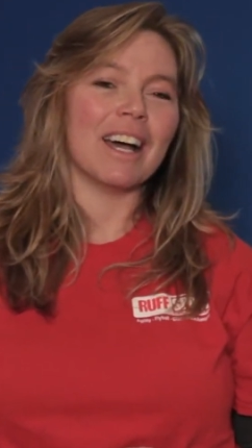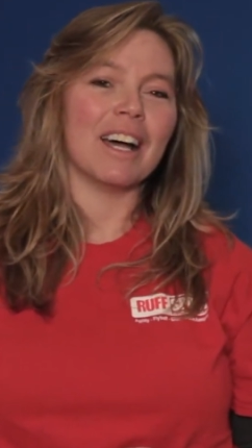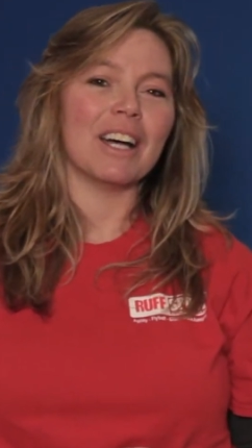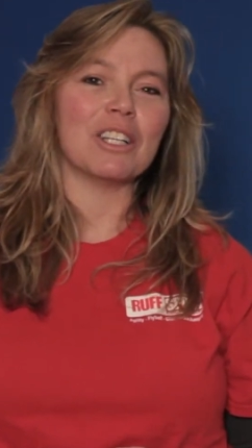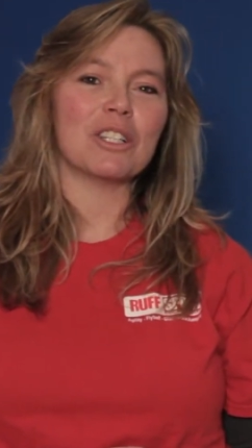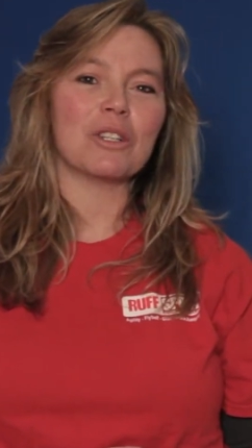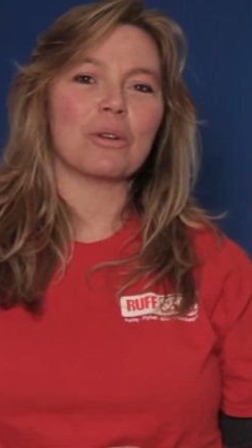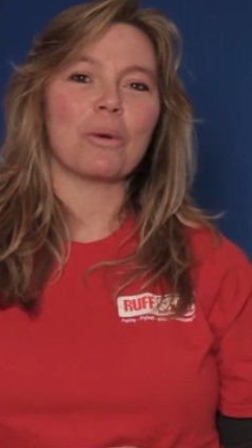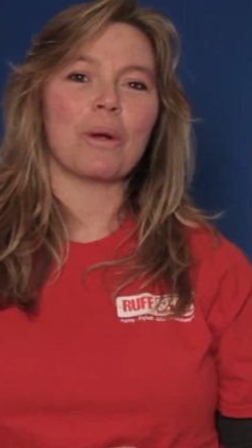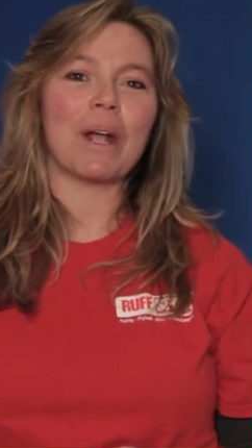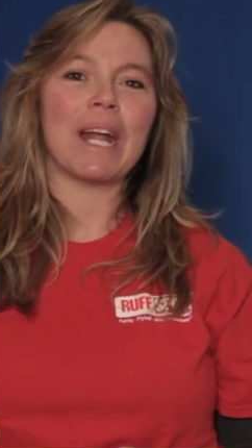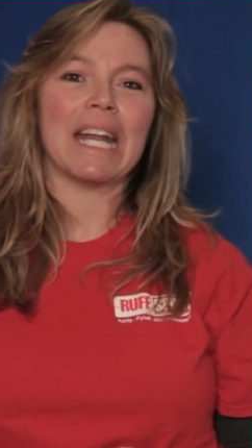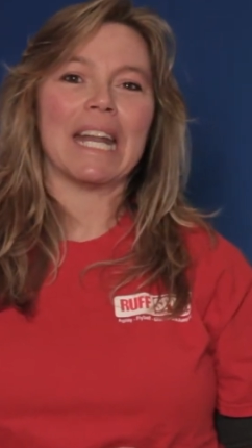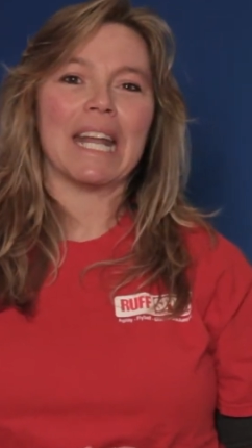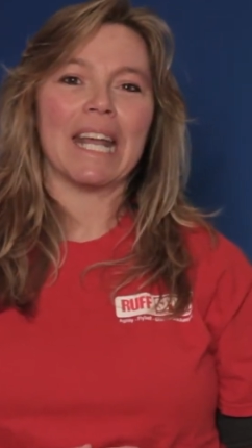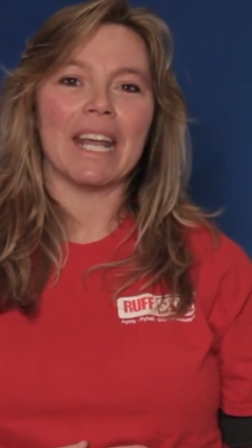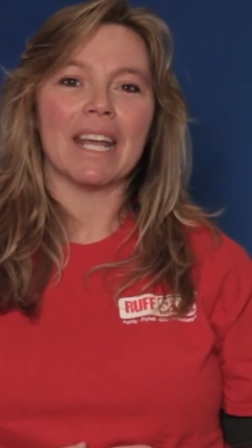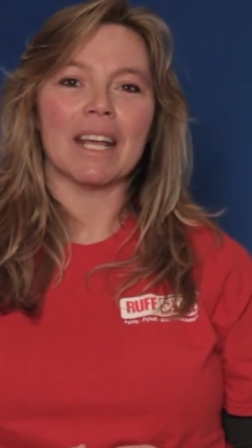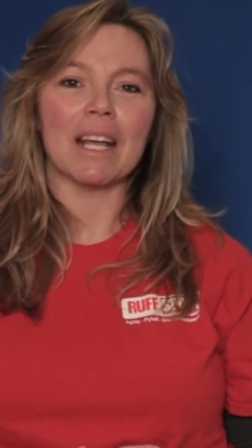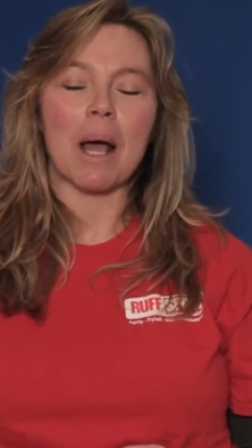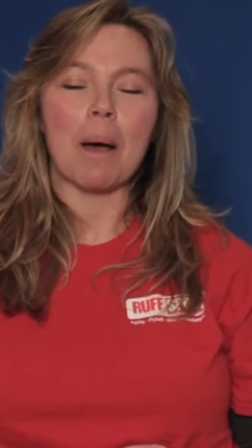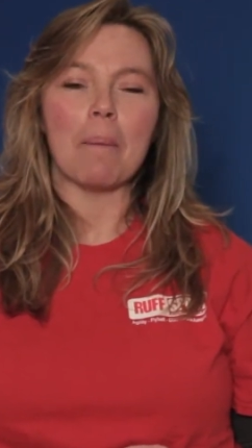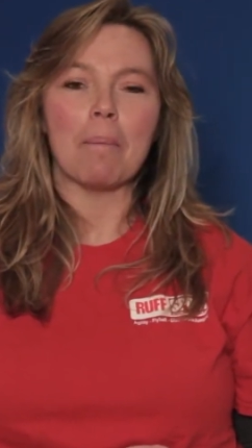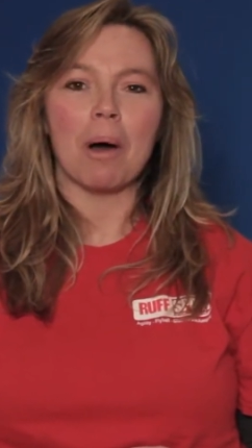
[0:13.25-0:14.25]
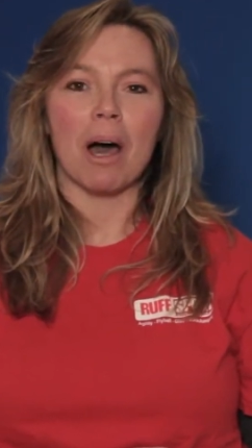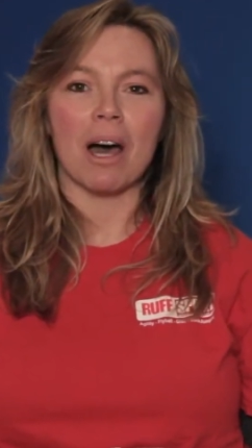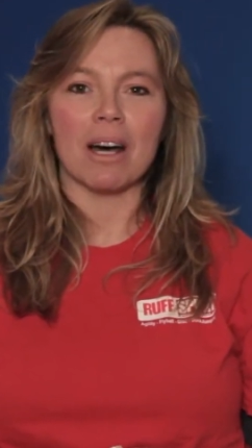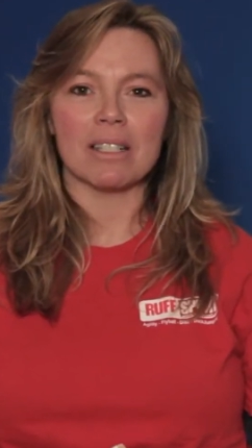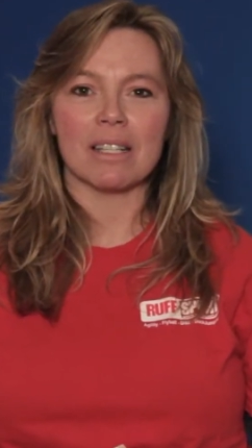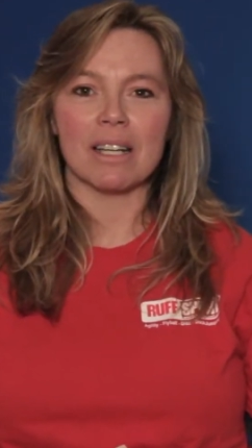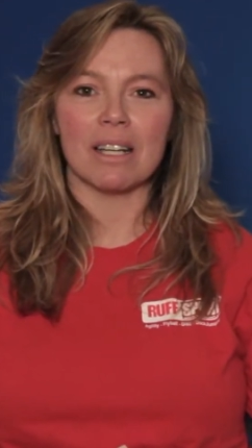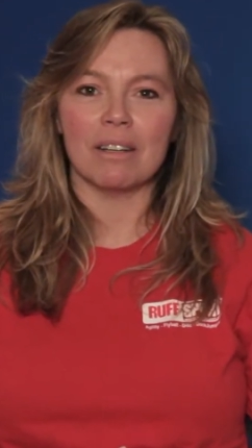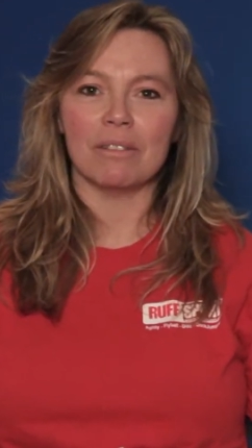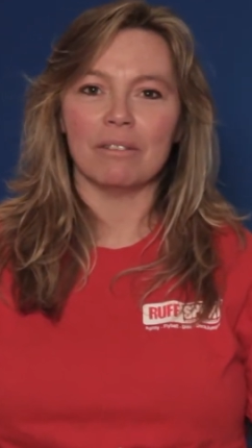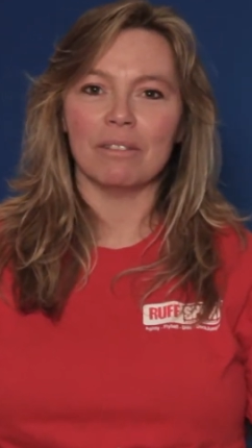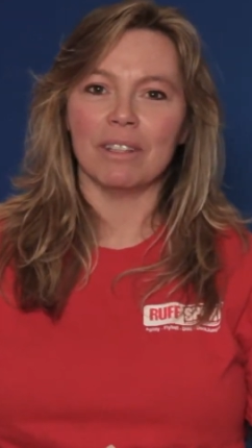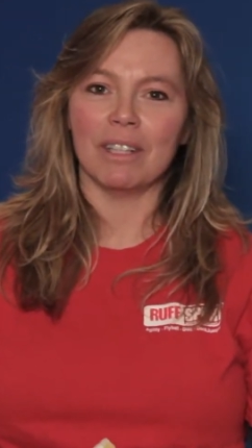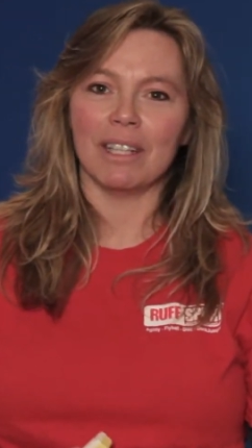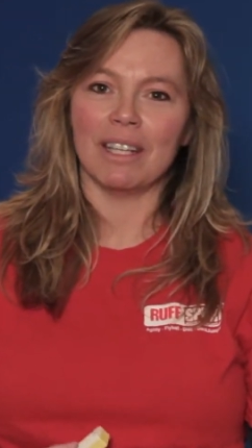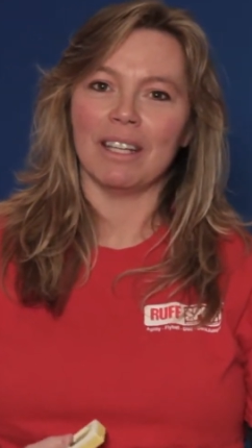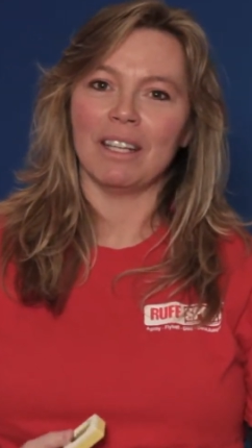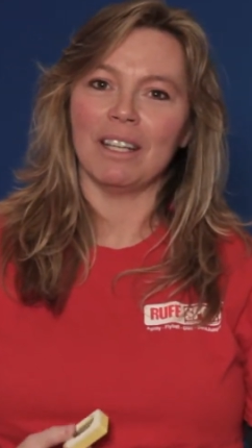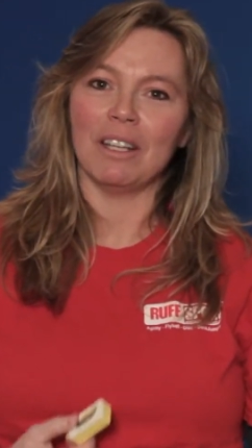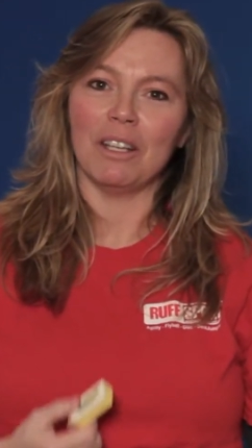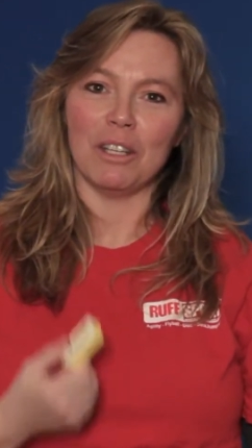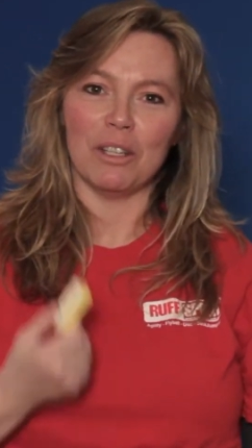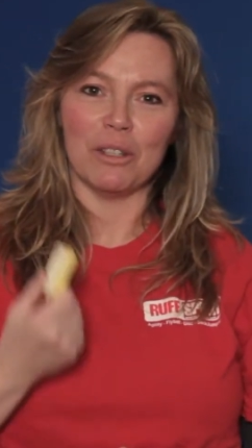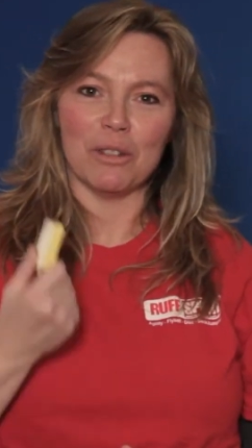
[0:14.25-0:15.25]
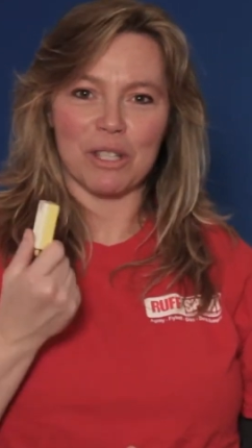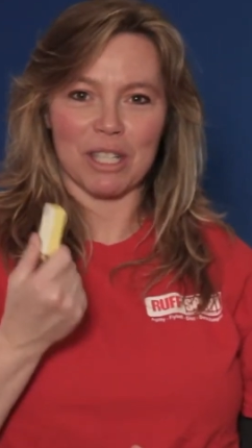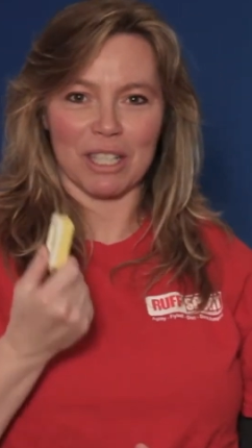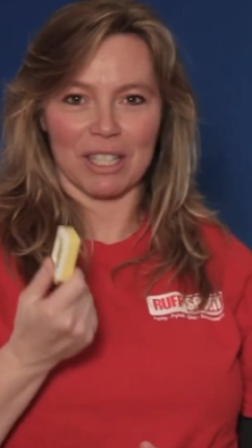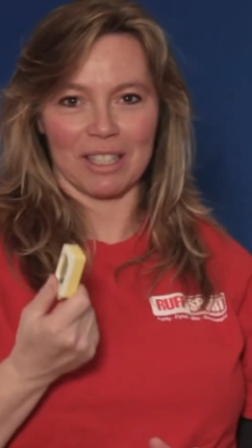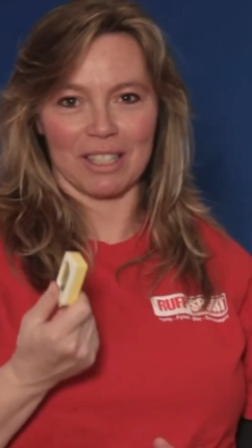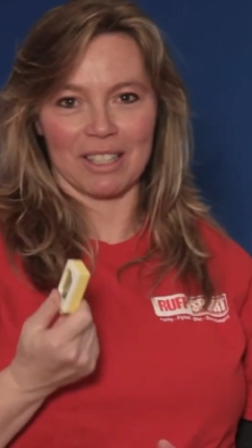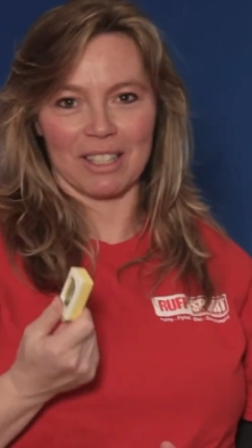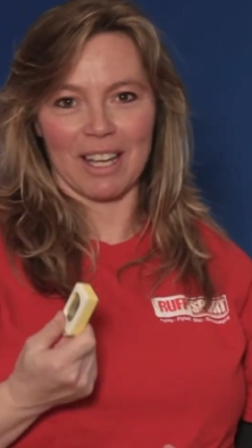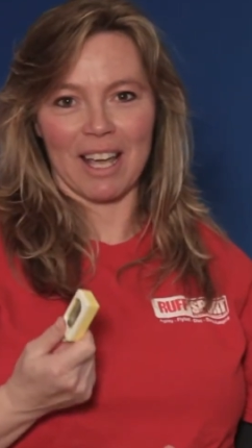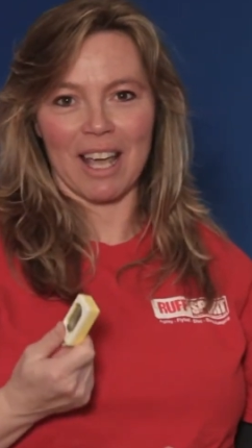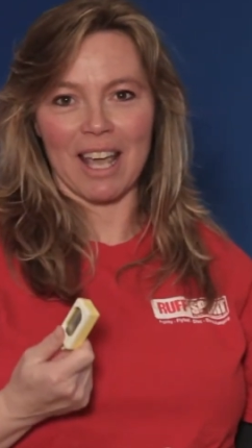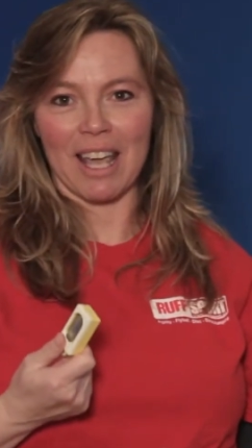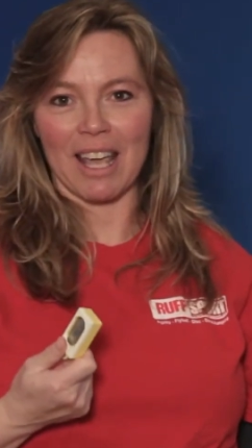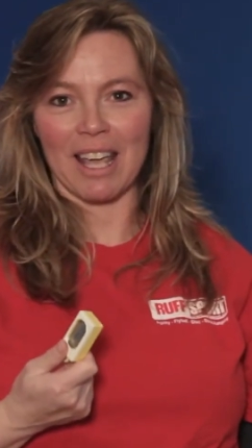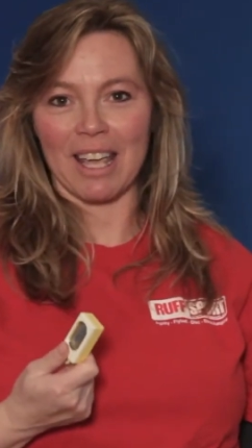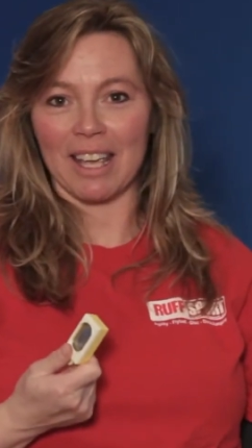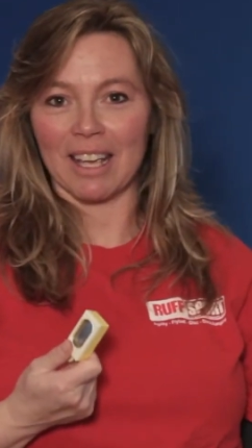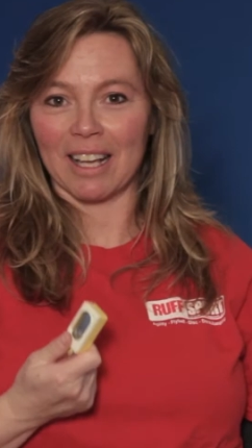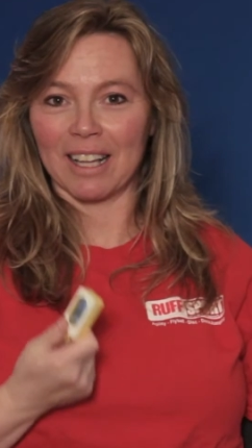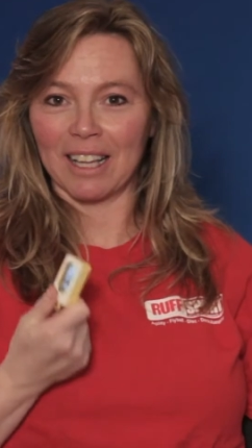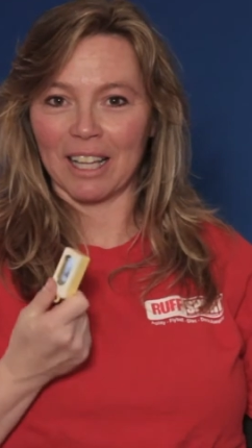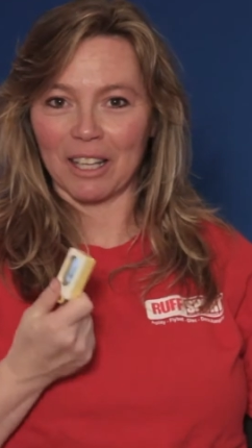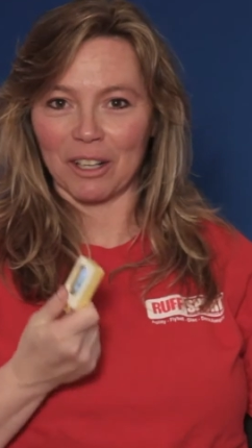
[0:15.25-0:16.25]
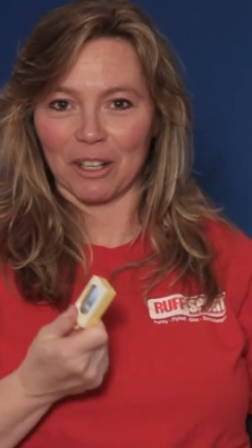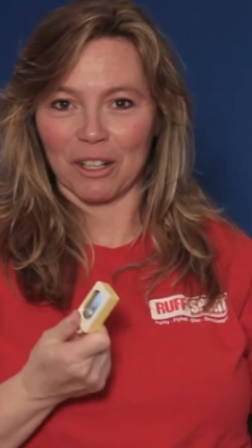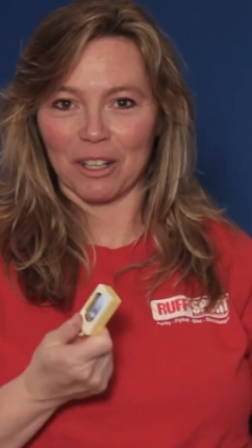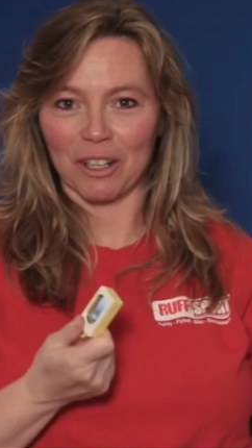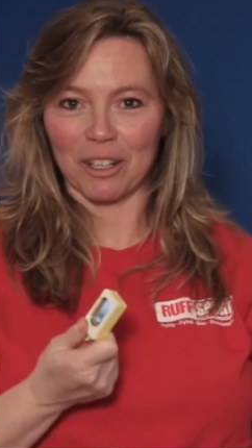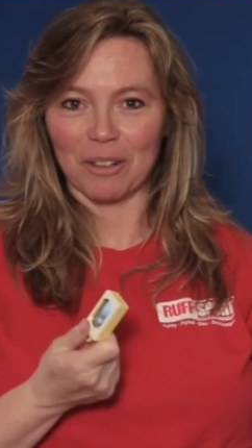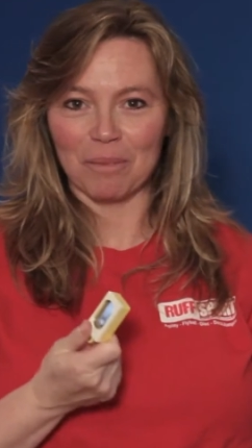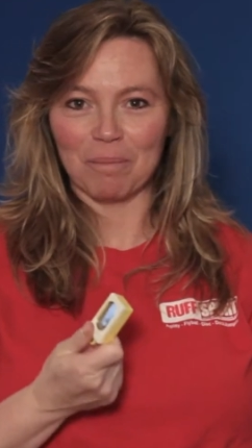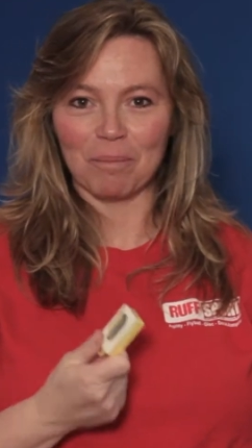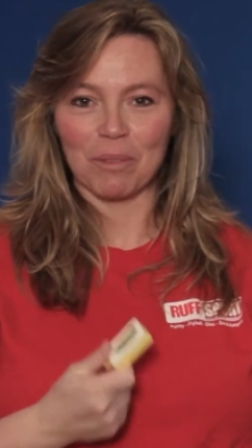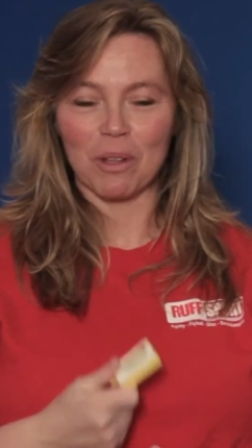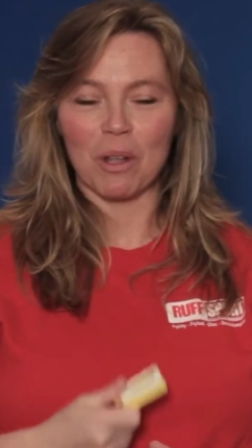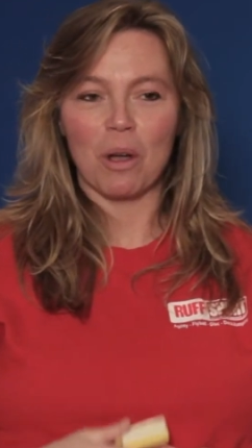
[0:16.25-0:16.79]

training positively using a clicker